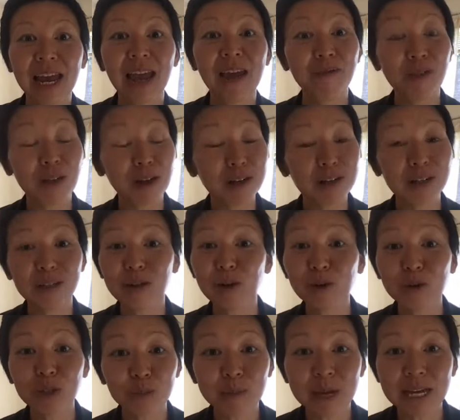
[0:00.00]
If there's no
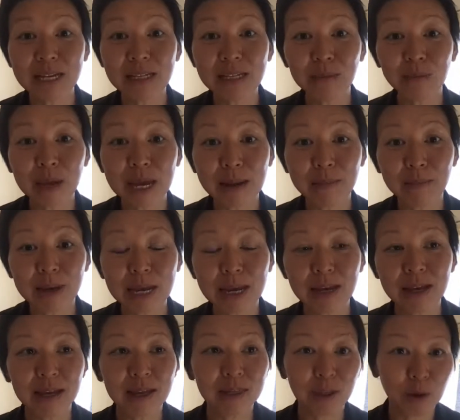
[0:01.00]
space
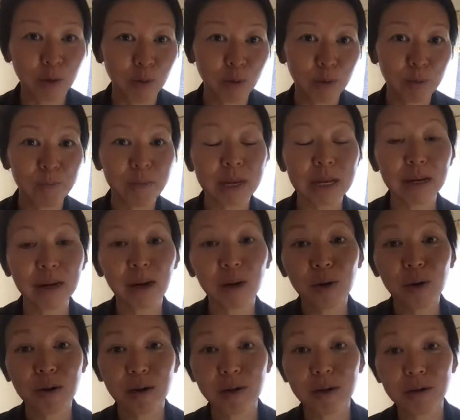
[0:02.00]
baby, there will be
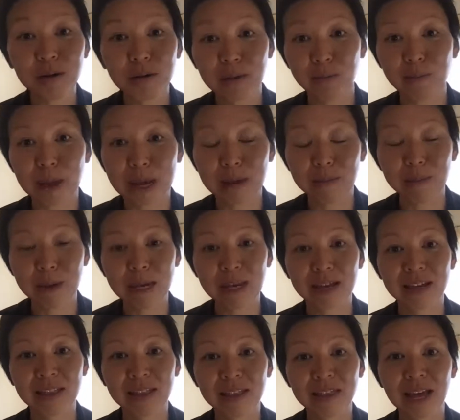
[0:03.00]
no Earth baby.
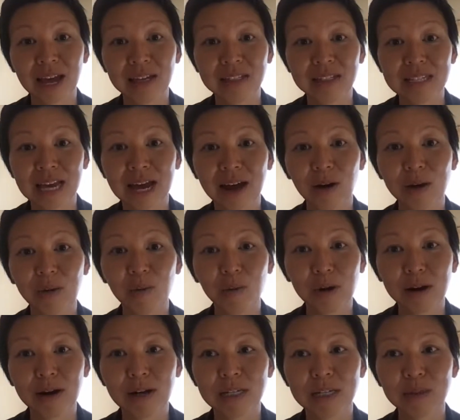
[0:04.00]
That's how it
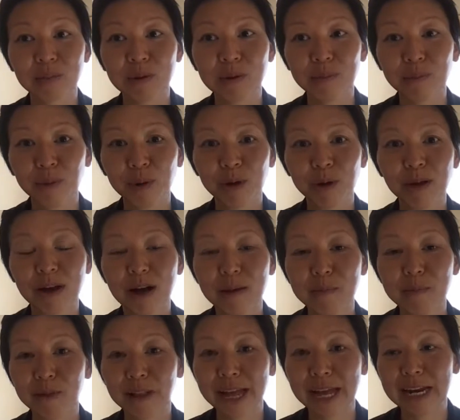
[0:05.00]
works. People
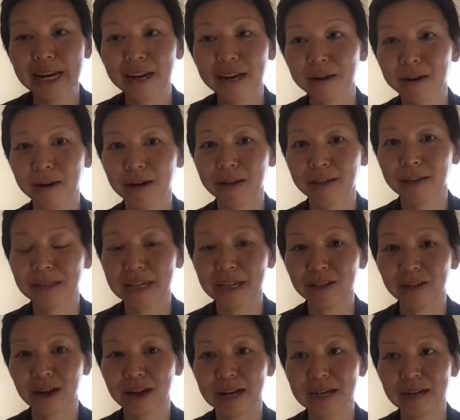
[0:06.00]
on planet Earth need
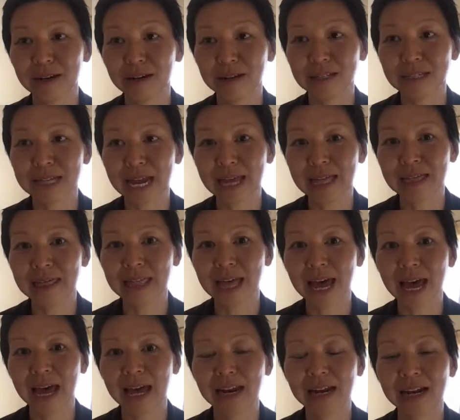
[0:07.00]
to understand
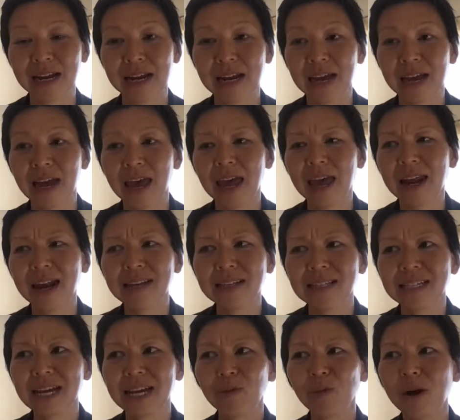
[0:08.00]
that. And I
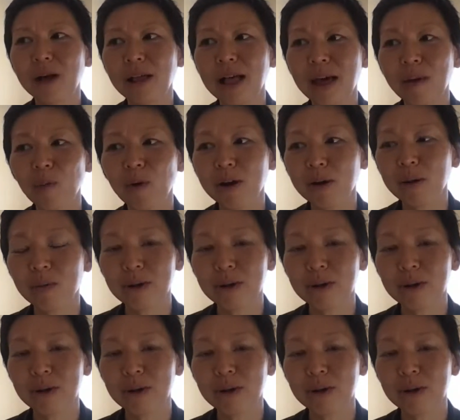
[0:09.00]
said, well, I work